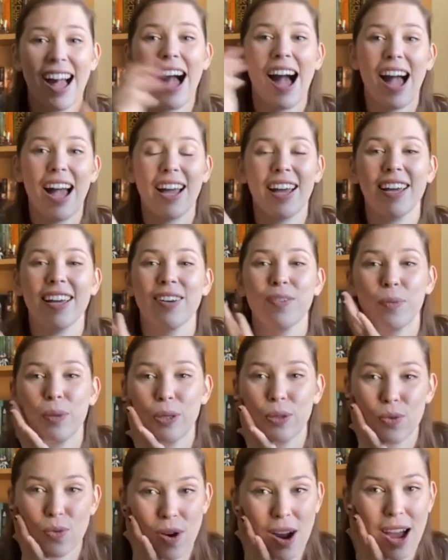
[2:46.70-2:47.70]
I
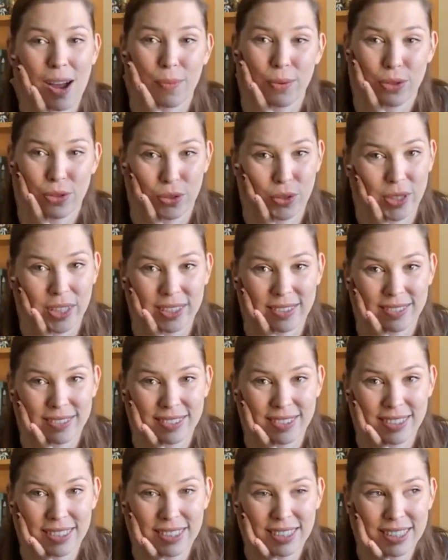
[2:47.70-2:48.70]
will cry with joy.
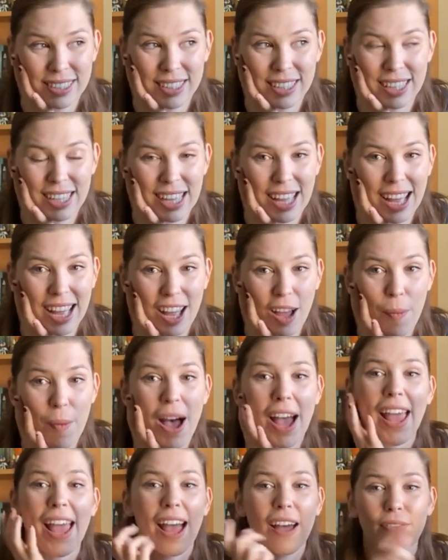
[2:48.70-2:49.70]
Um,
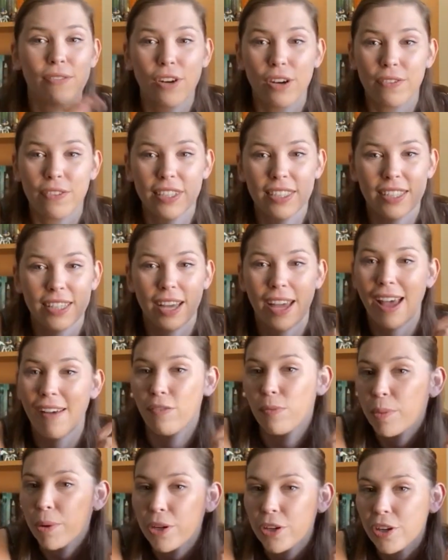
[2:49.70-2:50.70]
I have, obviously I have
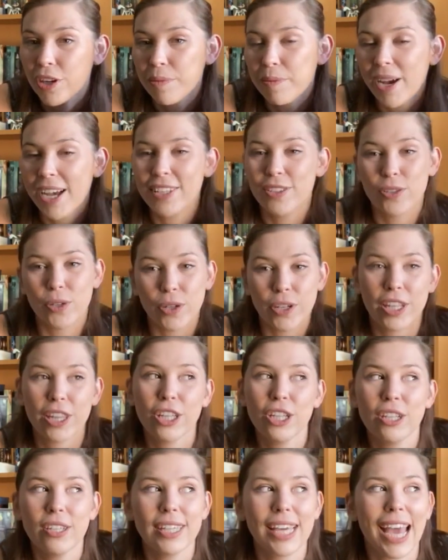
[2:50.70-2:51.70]
a program. I saw it in
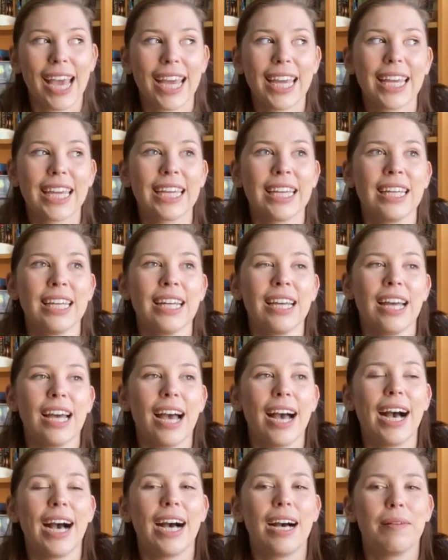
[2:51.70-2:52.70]
the UK.
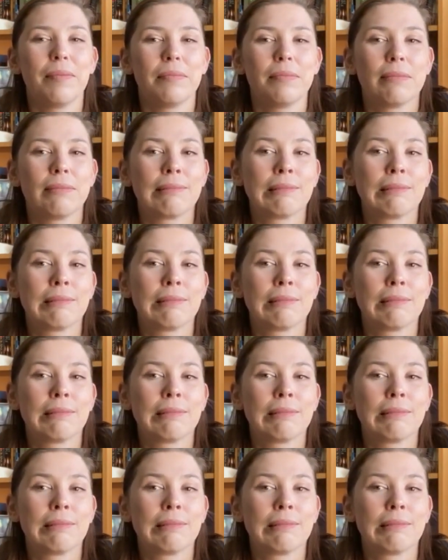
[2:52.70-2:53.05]
Um,